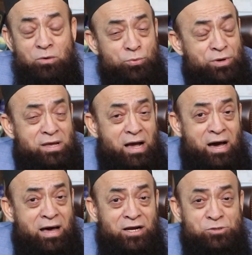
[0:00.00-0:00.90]
we
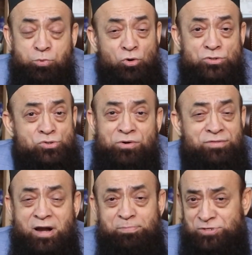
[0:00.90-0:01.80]
are exposed to
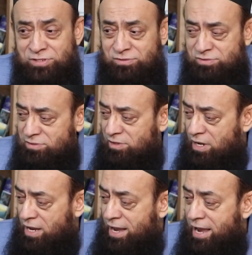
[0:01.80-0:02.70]
disruptions.
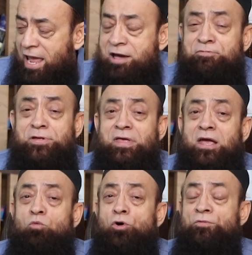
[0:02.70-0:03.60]

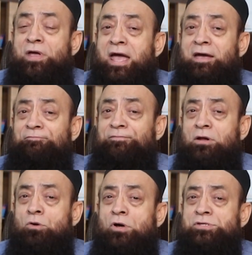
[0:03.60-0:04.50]
Everything what we have
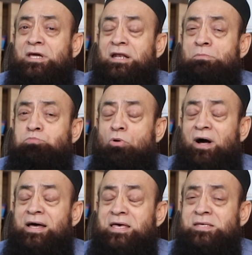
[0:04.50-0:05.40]
technologically
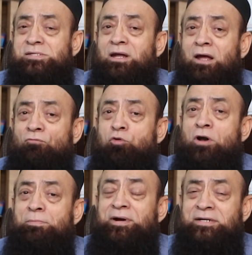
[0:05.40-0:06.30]
poised
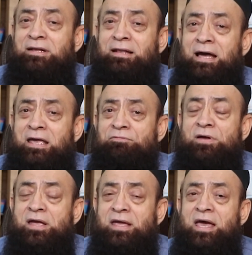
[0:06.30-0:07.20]
for a better life
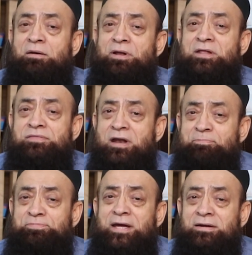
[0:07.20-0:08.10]
can be
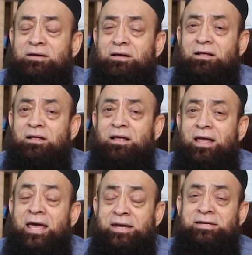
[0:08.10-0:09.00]
disrupted
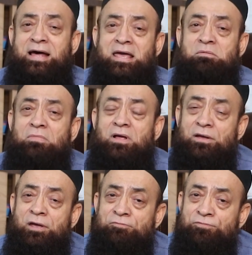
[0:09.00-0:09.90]
anytime
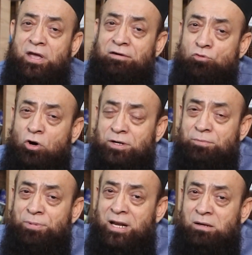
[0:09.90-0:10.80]
if we have
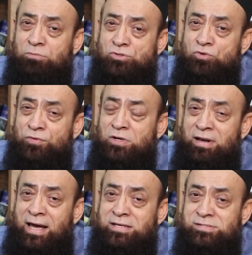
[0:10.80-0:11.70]
not been able to
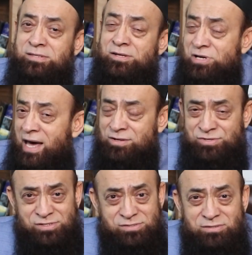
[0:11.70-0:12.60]
visualize the
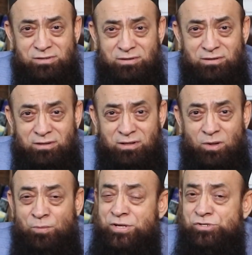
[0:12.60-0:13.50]
challenges
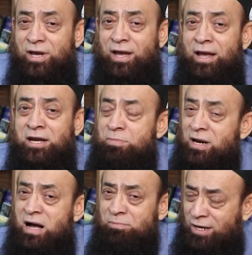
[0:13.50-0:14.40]
which it may
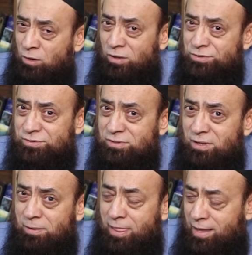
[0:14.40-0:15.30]
come across.
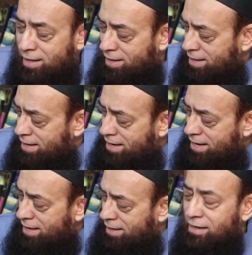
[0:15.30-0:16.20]

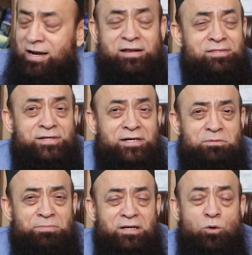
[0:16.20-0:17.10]
Ladies and
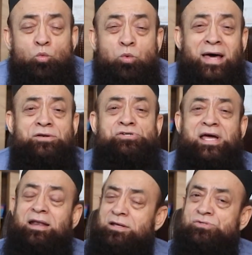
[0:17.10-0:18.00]
gentlemen, one
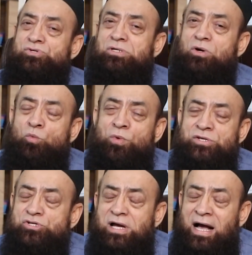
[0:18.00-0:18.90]
challenge
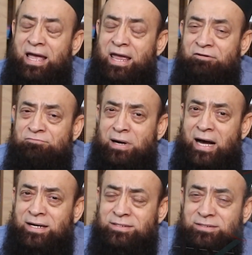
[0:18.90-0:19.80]
which I have
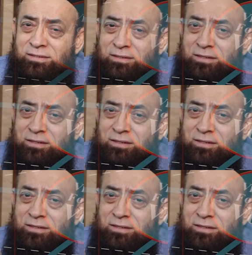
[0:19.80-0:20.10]
marked